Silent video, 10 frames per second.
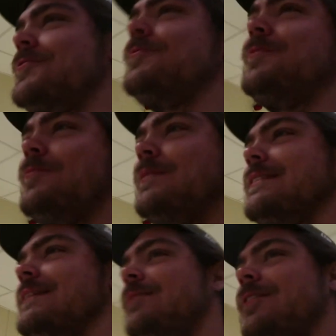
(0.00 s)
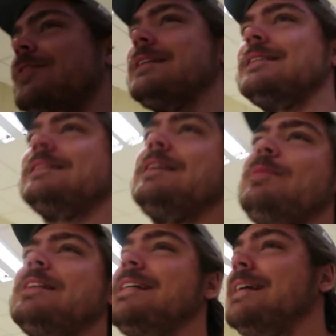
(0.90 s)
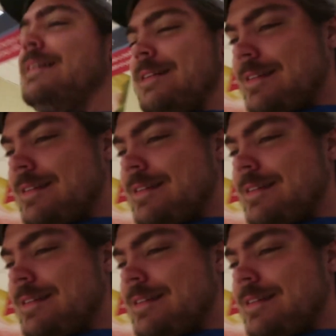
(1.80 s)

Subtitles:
Too busy thinking about eye tests to think about tea.